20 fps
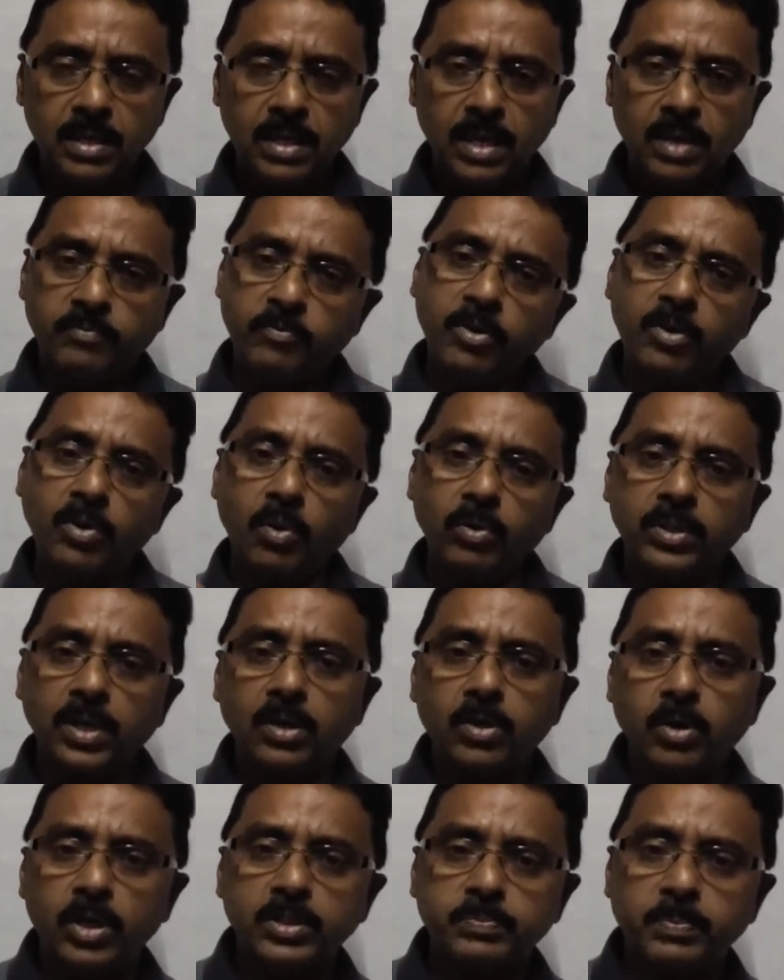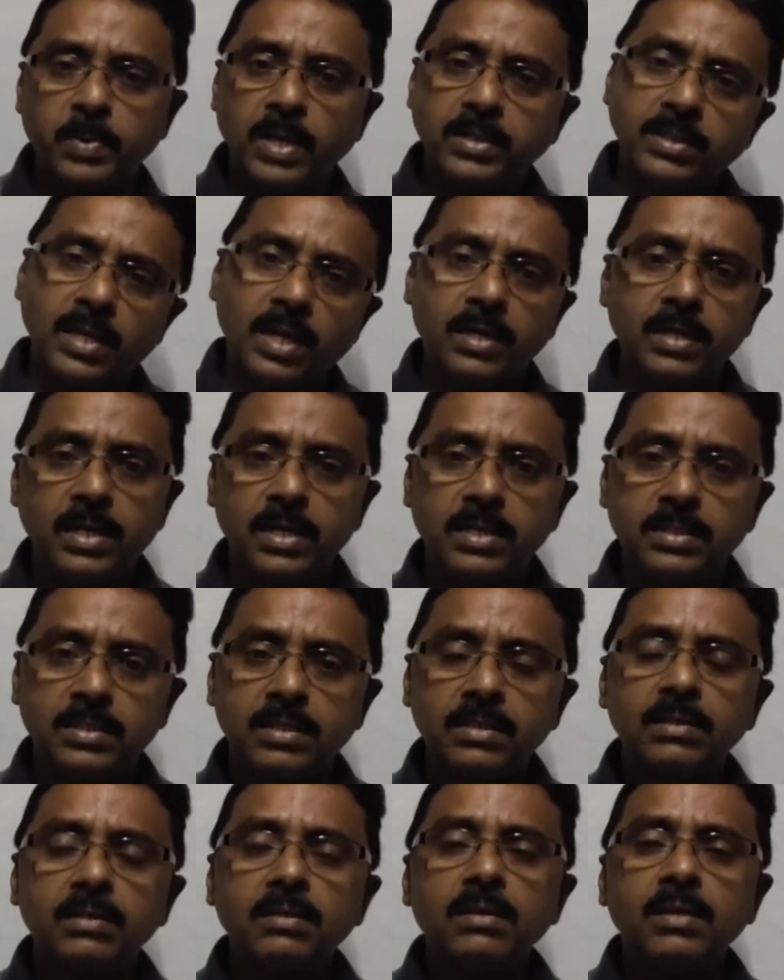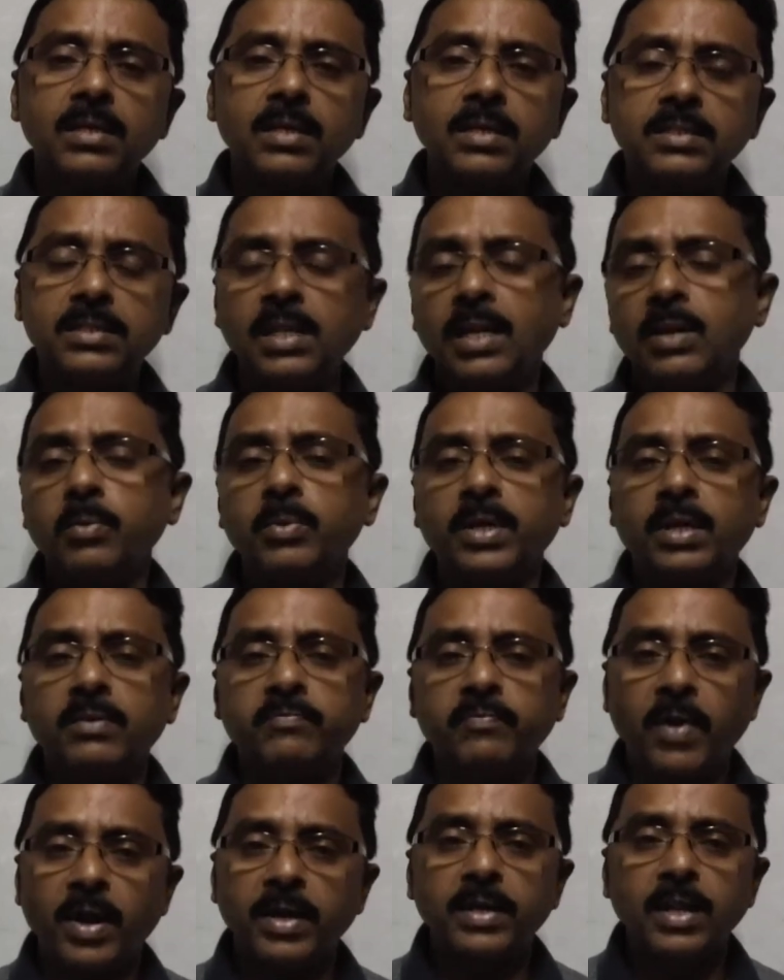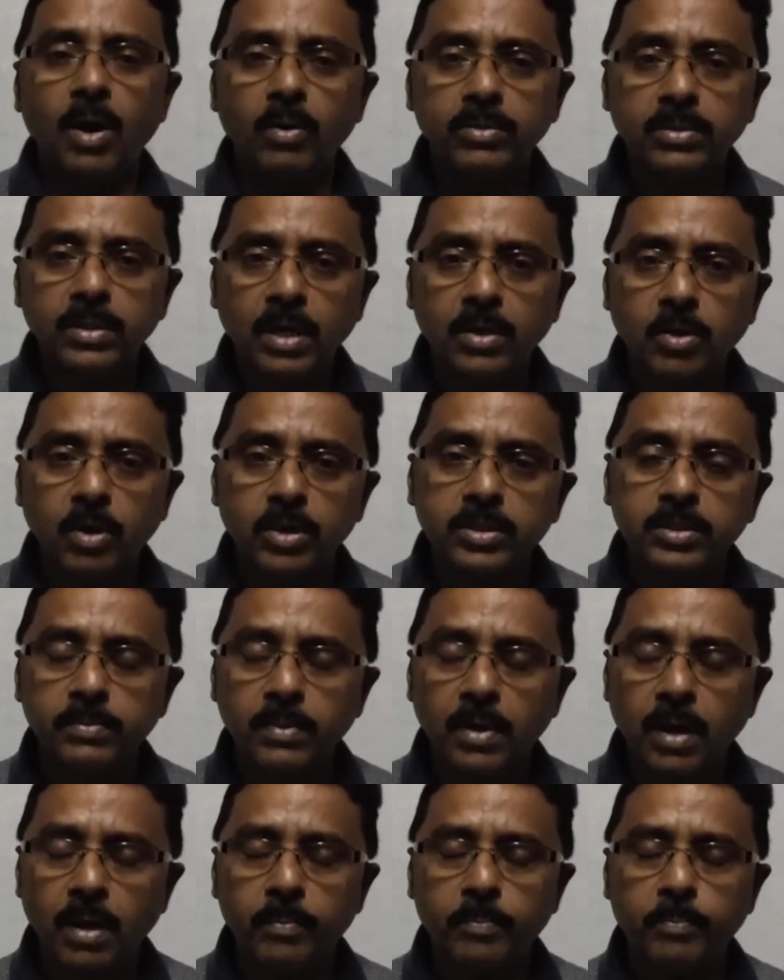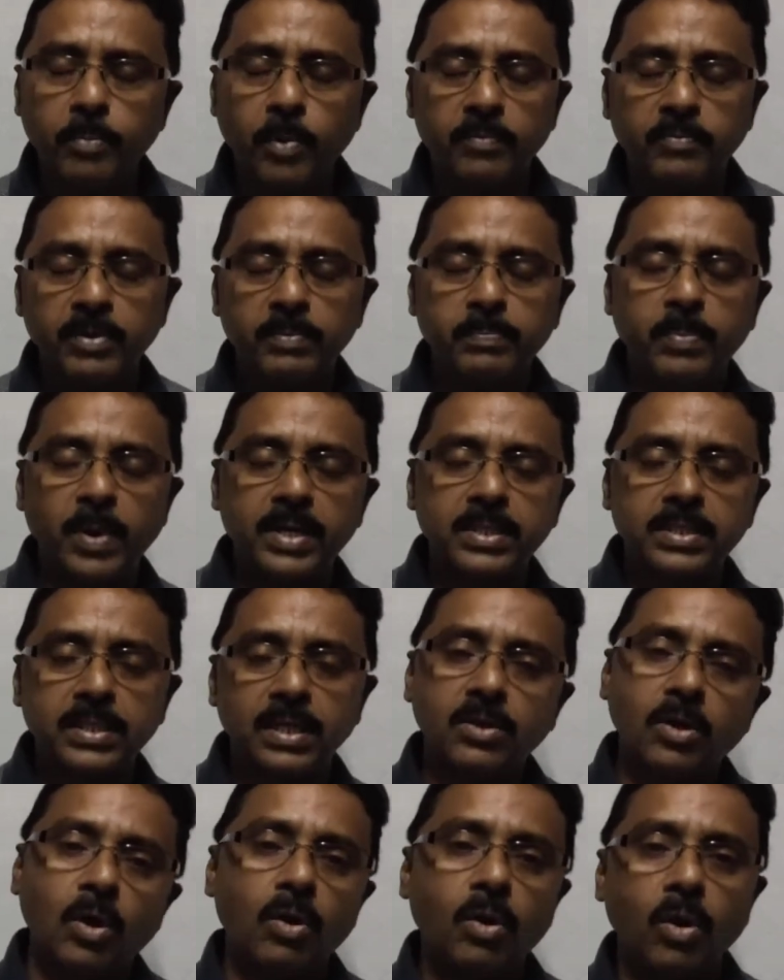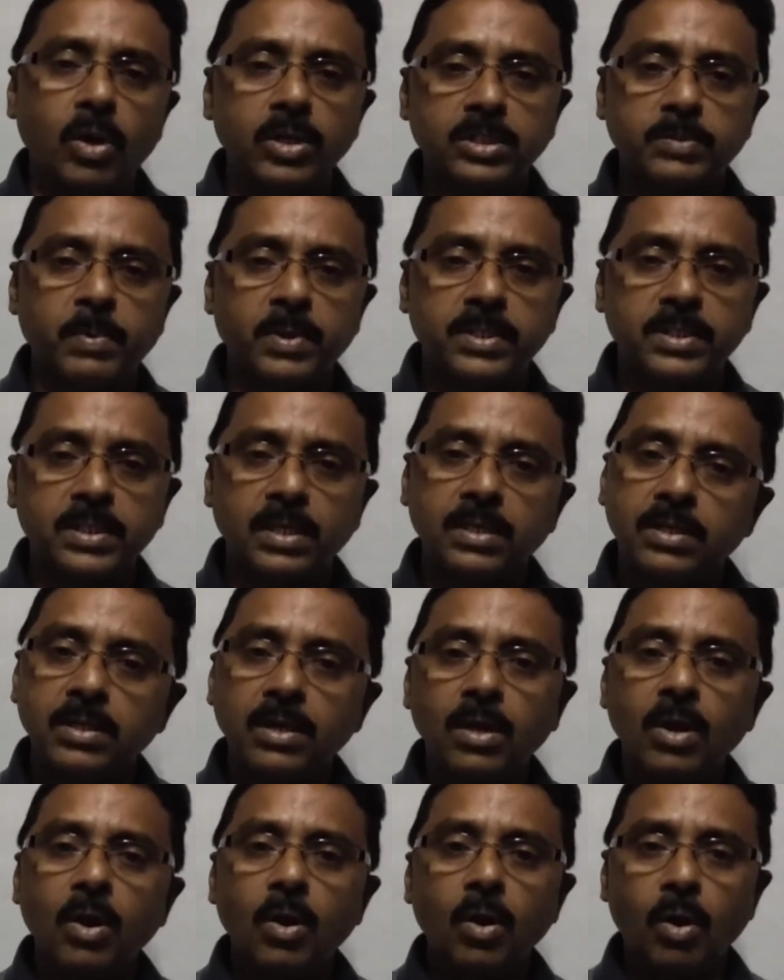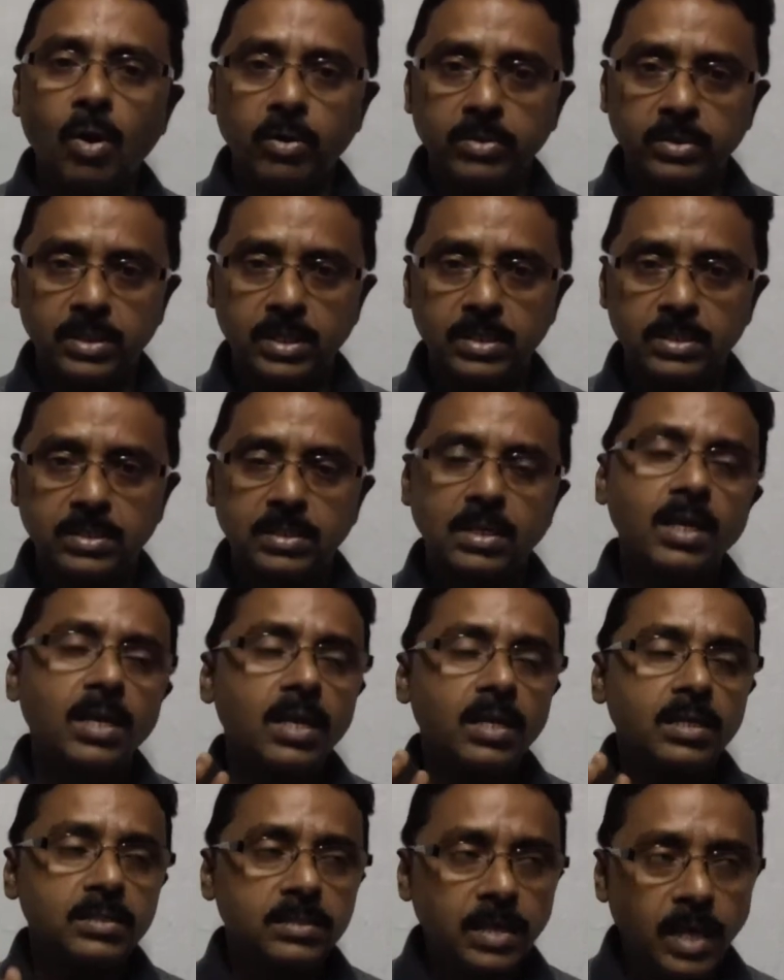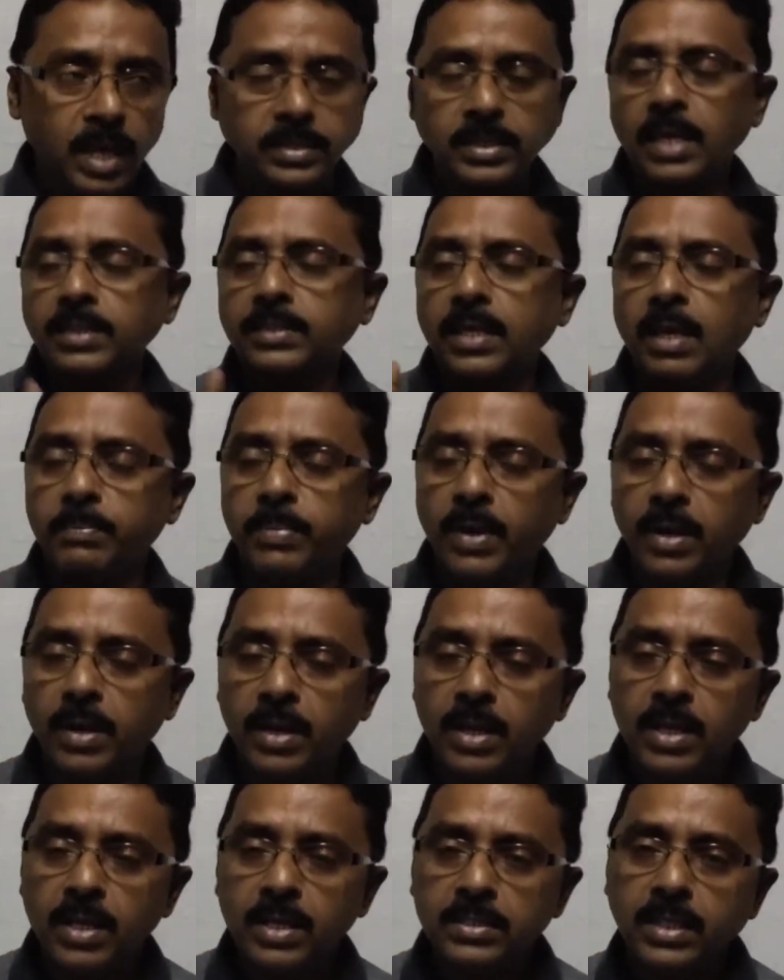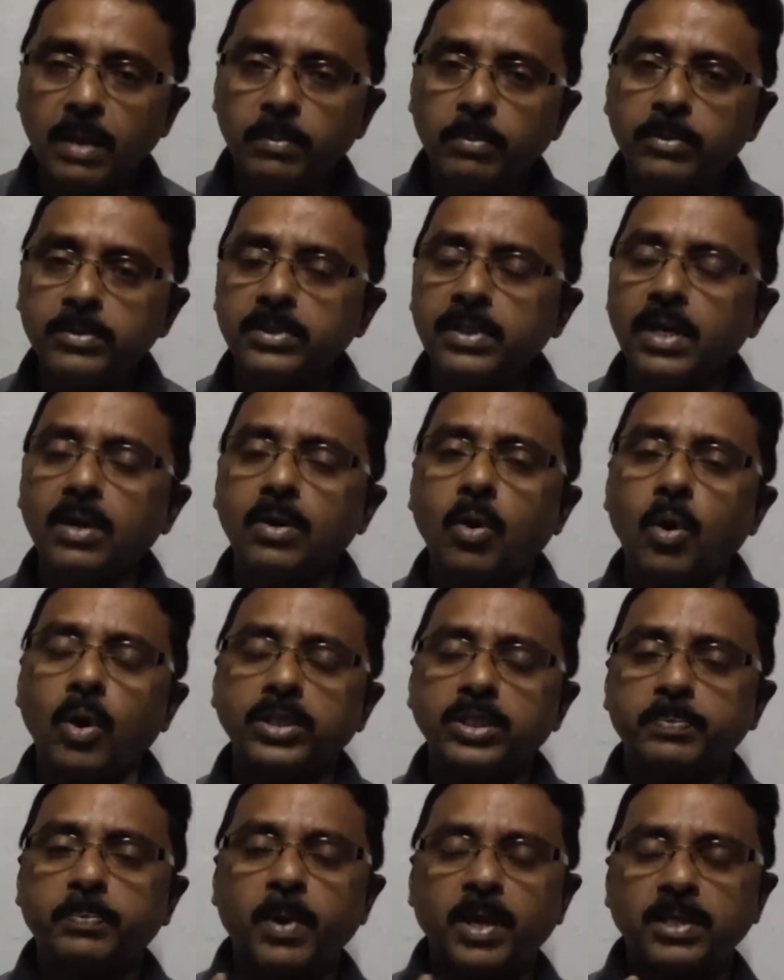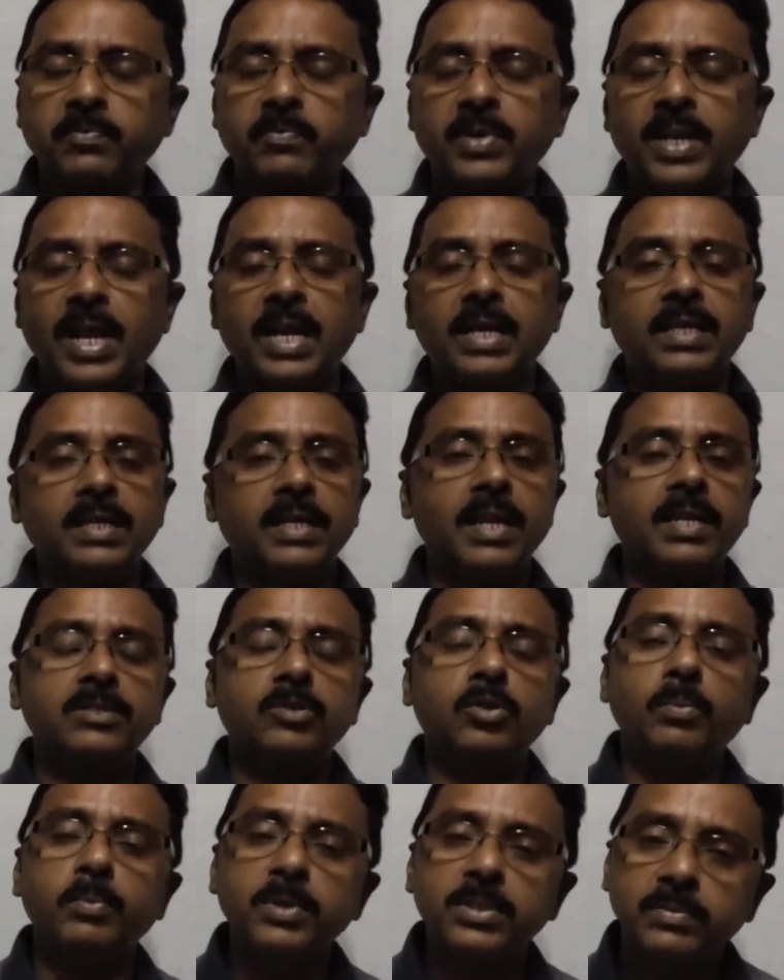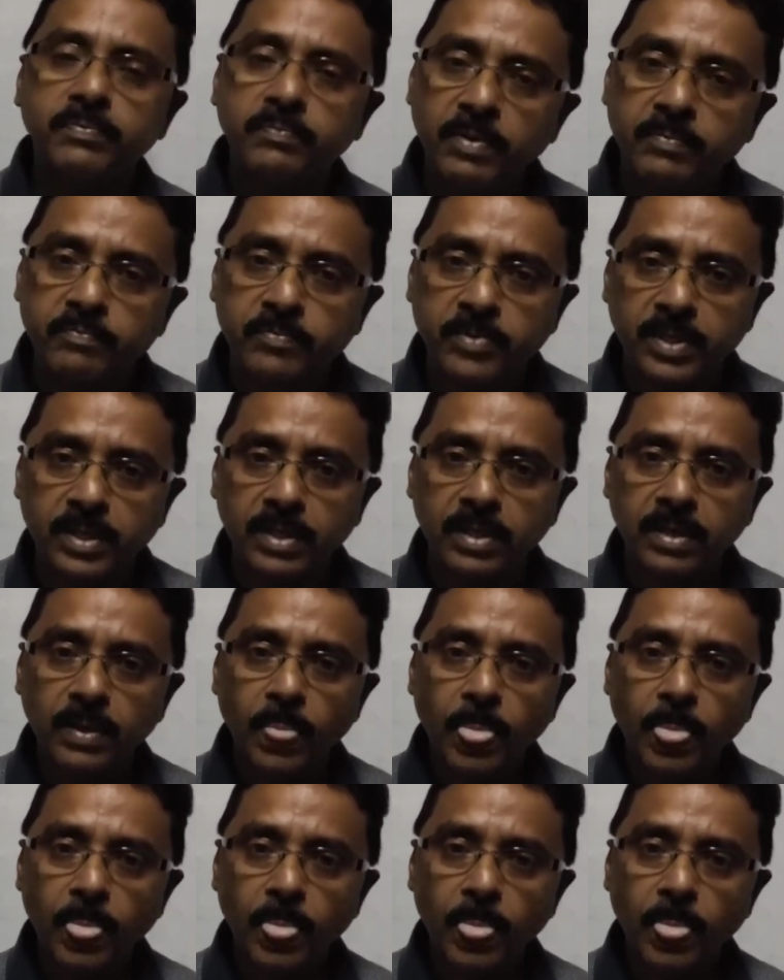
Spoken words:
If we know the cost price, then it is easily we can find out the cost profit percent or loss percent on this. As example, suppose the cost price of an article is rupees 50